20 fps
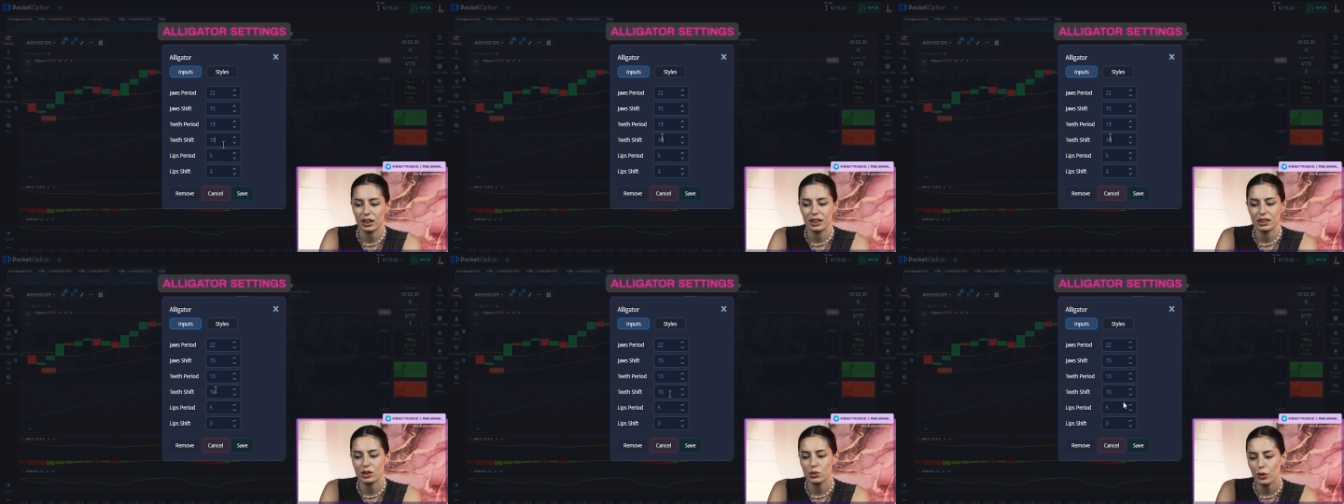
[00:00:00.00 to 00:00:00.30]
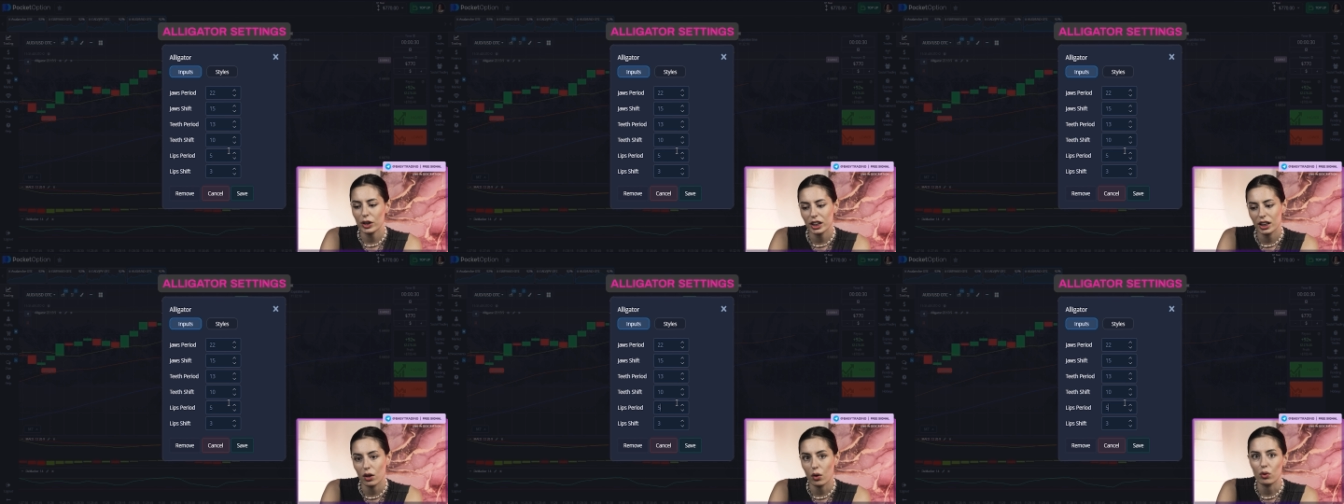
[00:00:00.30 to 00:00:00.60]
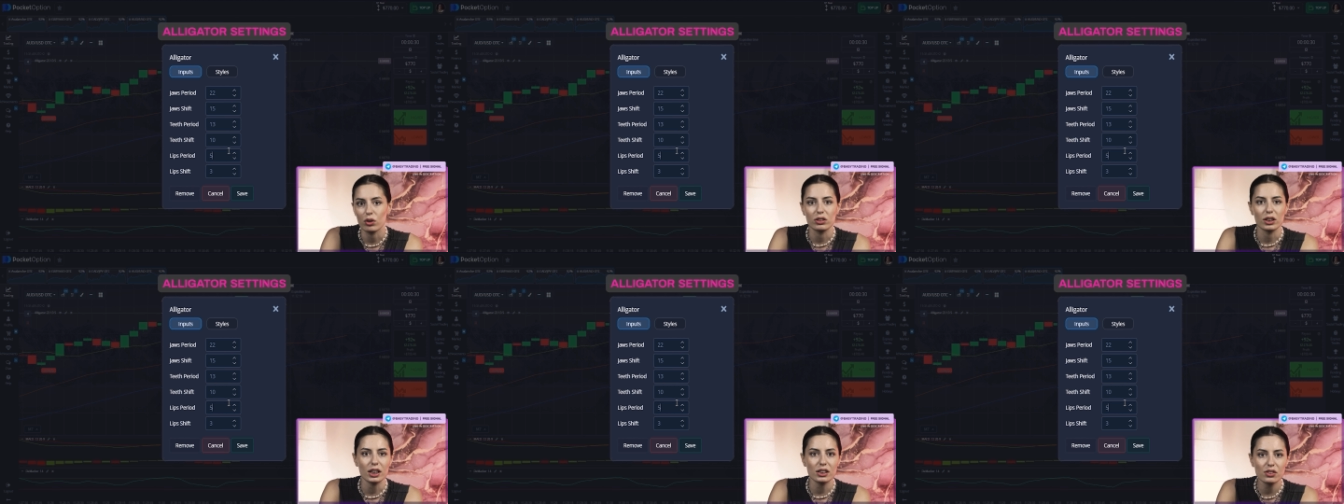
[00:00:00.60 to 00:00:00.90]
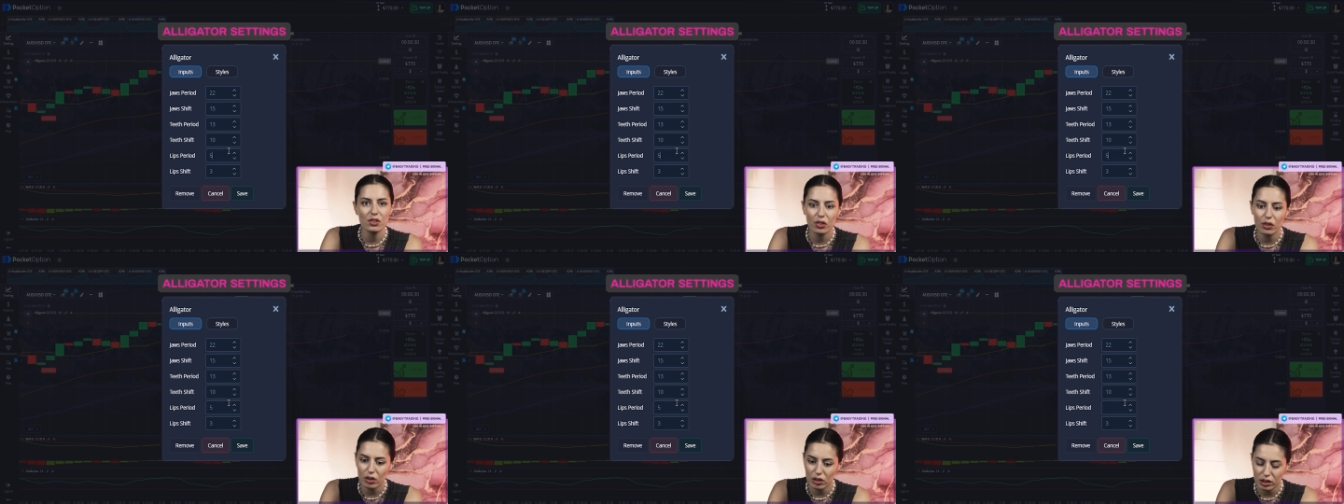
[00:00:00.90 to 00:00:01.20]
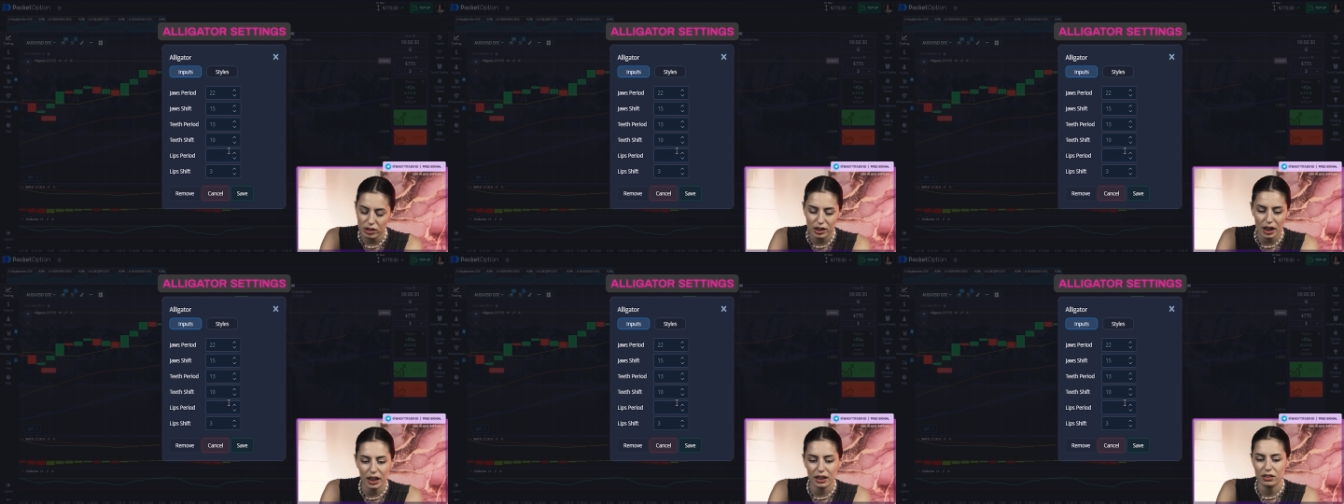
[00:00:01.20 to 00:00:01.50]
last 20 or last
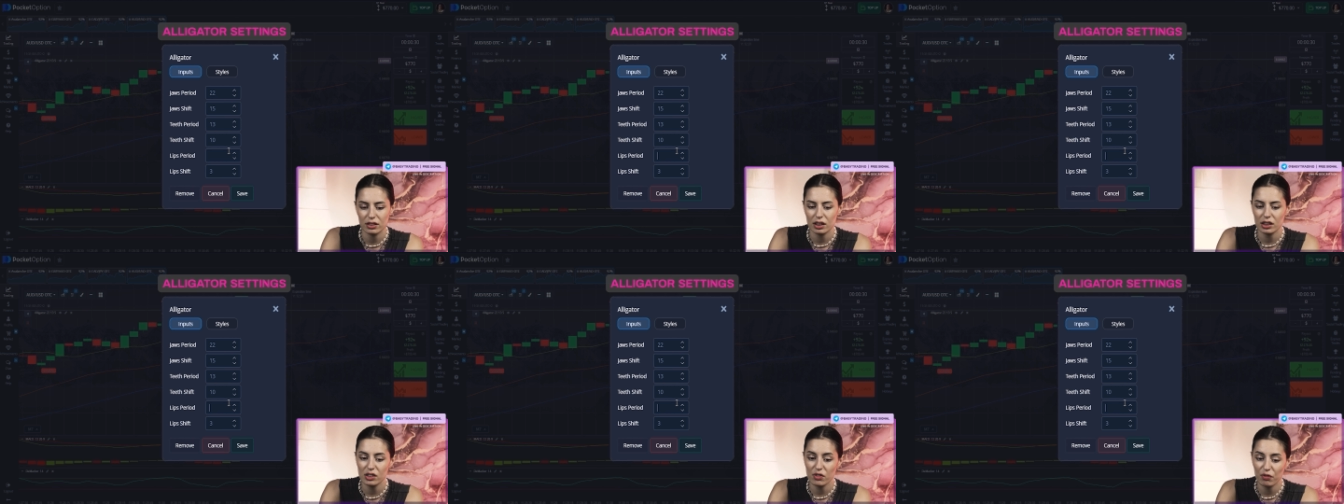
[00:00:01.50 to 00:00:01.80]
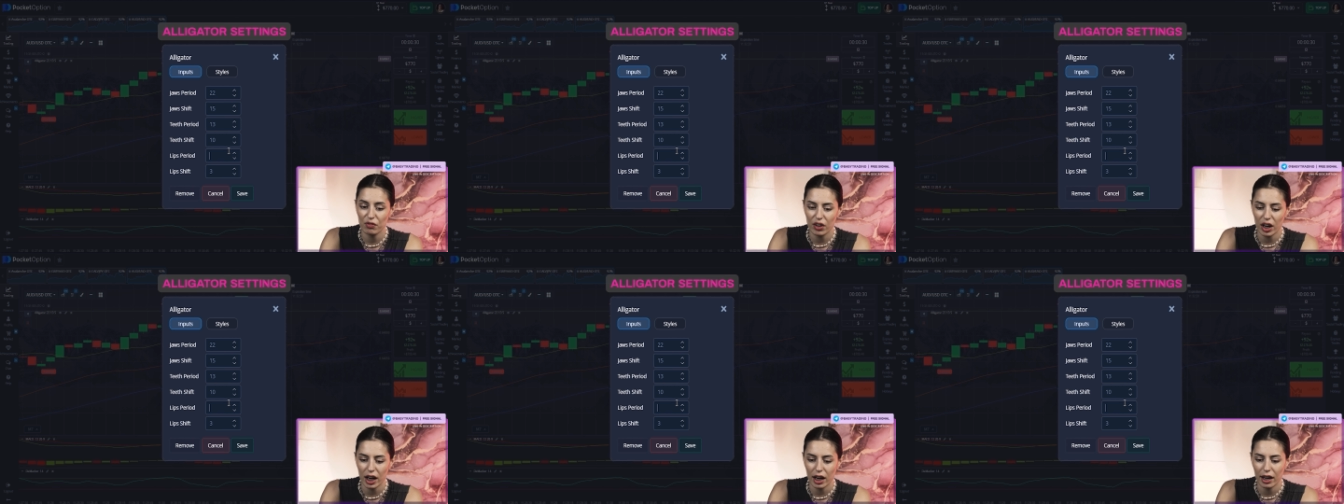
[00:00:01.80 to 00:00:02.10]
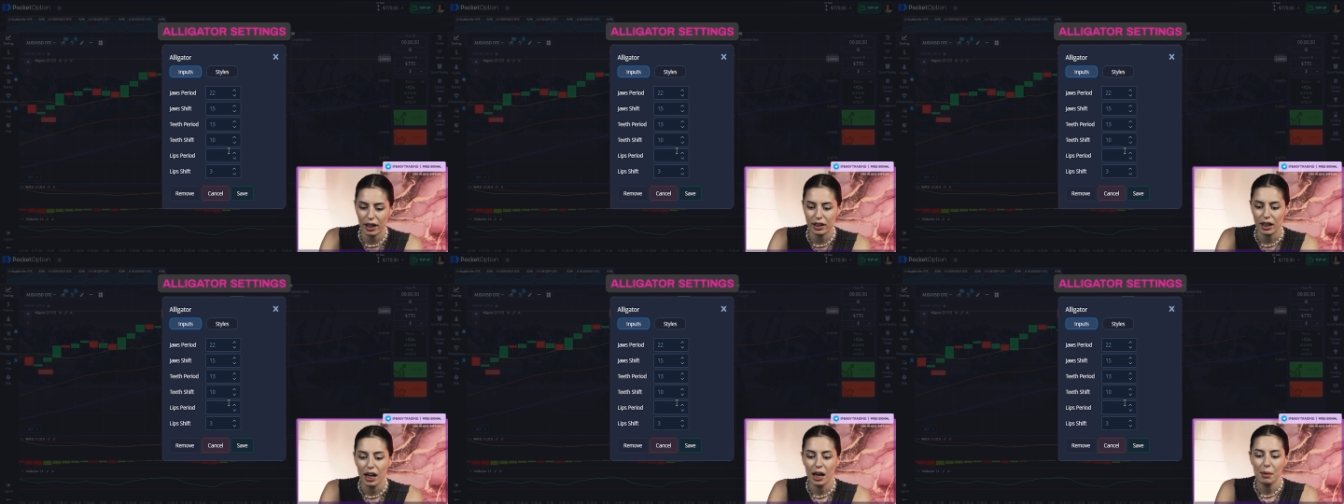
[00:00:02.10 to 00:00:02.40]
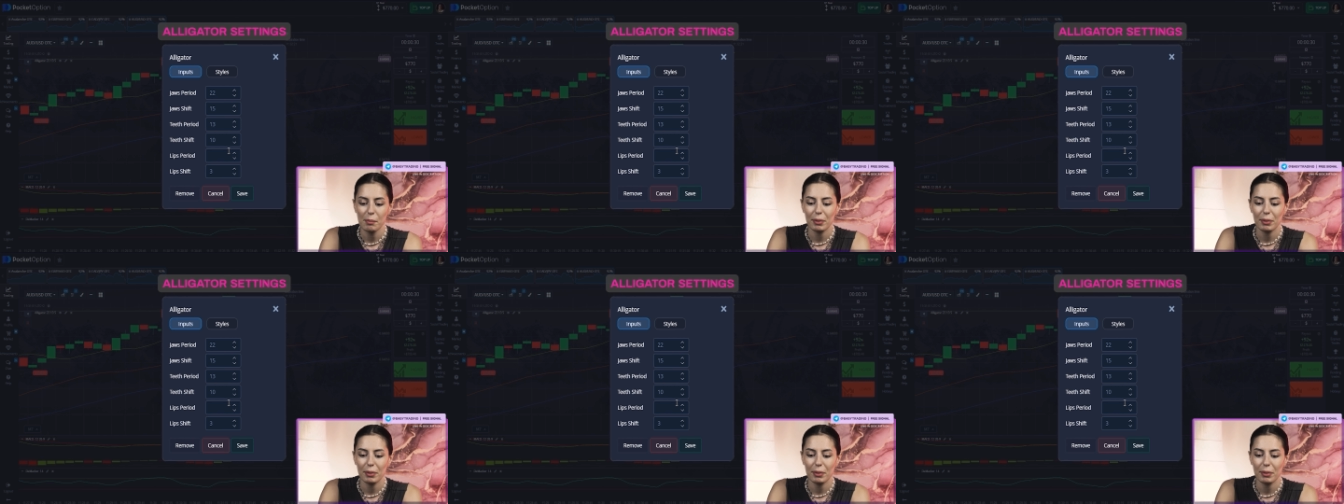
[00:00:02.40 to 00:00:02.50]
30 seconds, it's fine.